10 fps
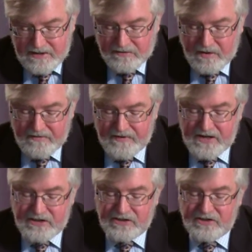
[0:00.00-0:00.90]
Let's go to
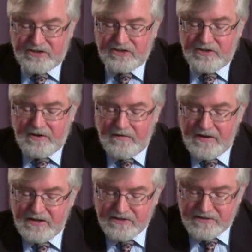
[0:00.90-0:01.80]
Ephesians,
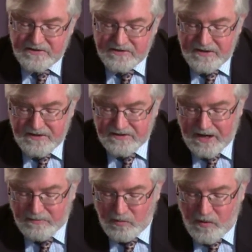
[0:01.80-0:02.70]
Ephesians
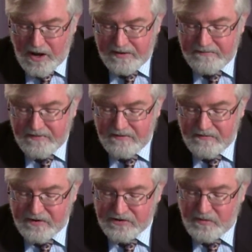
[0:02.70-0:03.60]
chapter 1
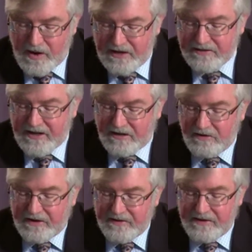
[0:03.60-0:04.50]
and verse 20. Let's take
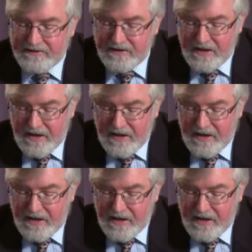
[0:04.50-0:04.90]
a look at this.